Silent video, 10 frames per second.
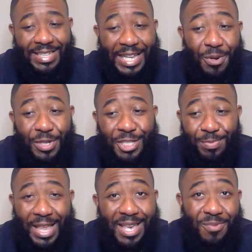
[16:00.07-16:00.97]
They don't
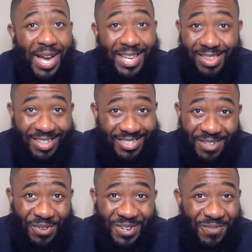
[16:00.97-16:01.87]
explain why he looks
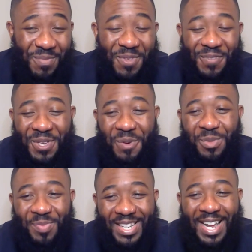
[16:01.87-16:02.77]
different from the
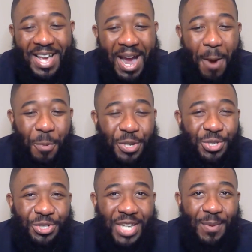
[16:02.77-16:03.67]
films, but I'm pretty
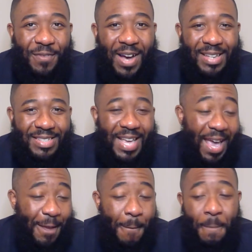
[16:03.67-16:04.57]
sure Jamie Foxx said,
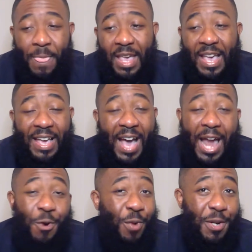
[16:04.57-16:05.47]
hey,
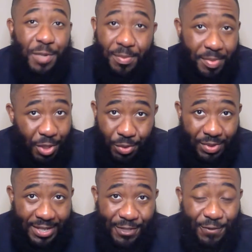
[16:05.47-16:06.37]
I don't want to be blue
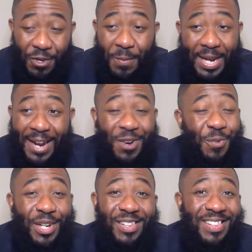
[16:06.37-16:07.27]
in this film, and I
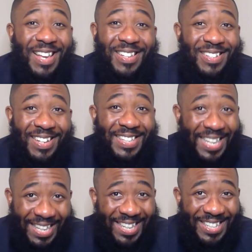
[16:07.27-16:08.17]
don't want to look like a, a
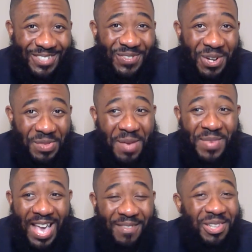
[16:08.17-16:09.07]
geek in this film. Let
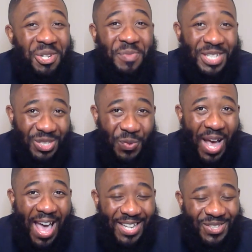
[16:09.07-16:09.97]
me have a little bit of
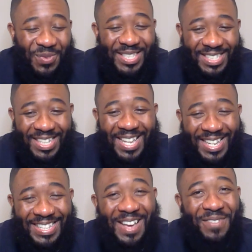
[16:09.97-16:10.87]
swag. So we see that
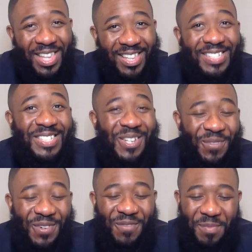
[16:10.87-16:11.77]
he definitely looks
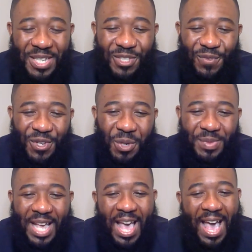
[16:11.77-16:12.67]
different from his
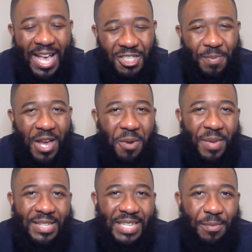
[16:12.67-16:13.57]
films as
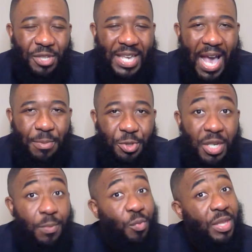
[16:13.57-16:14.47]
Spider-Man's able to capture
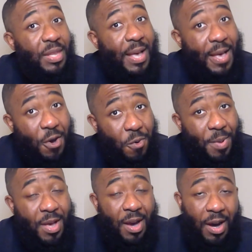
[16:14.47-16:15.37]
him with the
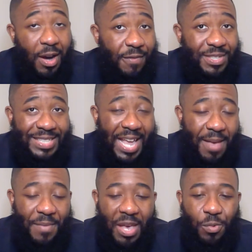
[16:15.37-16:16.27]
help of
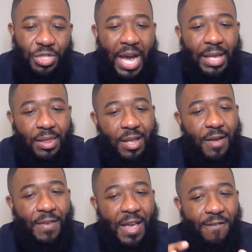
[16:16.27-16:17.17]
Sandman, which I
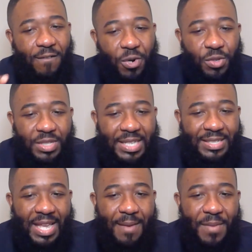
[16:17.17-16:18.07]
love at first that
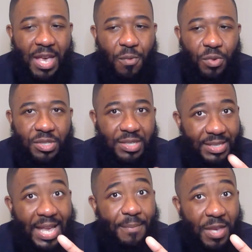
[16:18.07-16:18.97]
Sandman was the
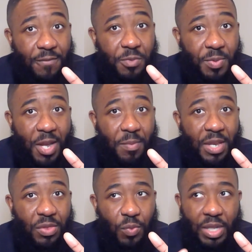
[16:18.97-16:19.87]
Sandman from
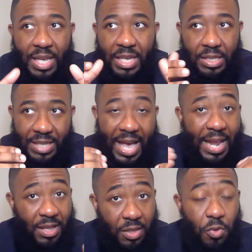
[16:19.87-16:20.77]
Spider-Man three, that he's
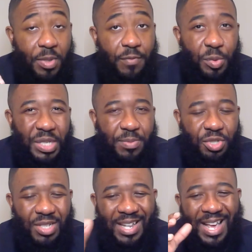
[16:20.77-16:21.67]
had a little bit of a
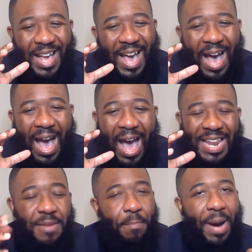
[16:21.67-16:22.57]
redemption. I
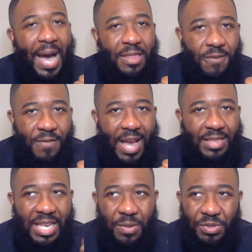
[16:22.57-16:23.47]
didn't buy the
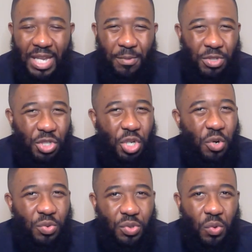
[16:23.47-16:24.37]
fact that he was able to
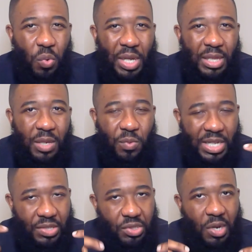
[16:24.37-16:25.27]
turn so quickly when
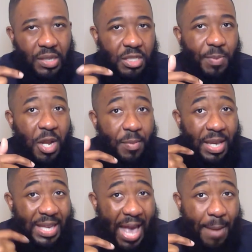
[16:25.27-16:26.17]
he saw that
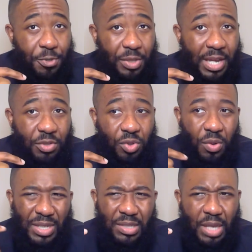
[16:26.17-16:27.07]
Spider-Man captured Electro,
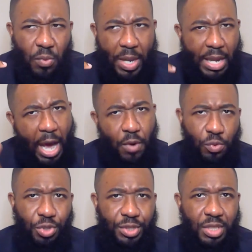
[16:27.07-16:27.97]
and then he's like, wait, I don't
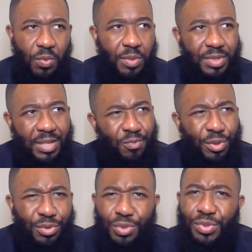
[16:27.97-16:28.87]
trust anyone. It's like,
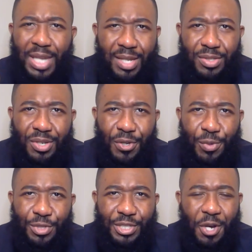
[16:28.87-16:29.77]
well, two seconds ago,
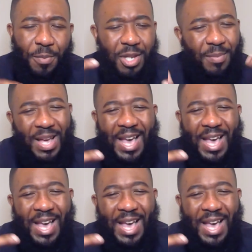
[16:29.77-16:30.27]
you were just helping him.